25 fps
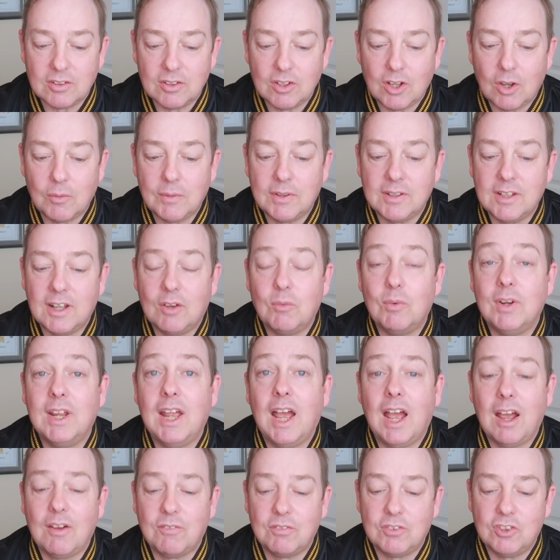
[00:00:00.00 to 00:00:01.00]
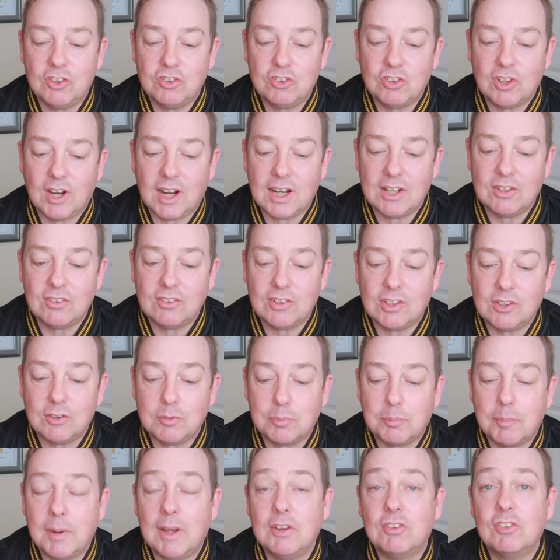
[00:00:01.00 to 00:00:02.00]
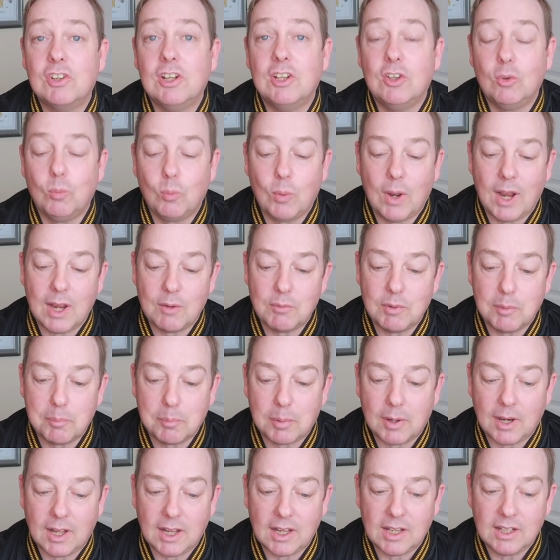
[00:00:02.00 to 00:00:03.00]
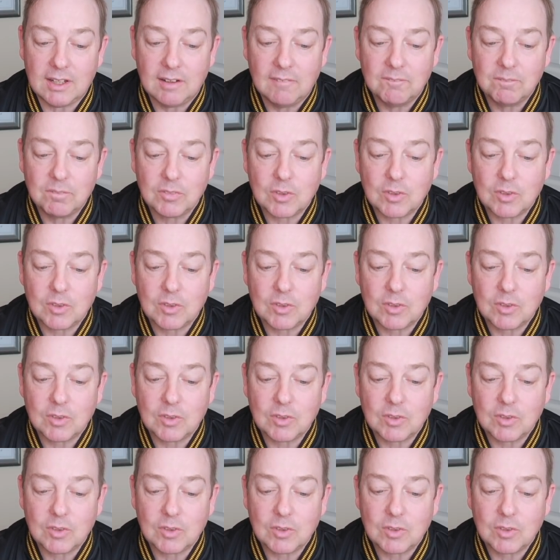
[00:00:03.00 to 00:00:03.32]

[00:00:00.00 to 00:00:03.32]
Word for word: knowing that we have to change, especially the way we play.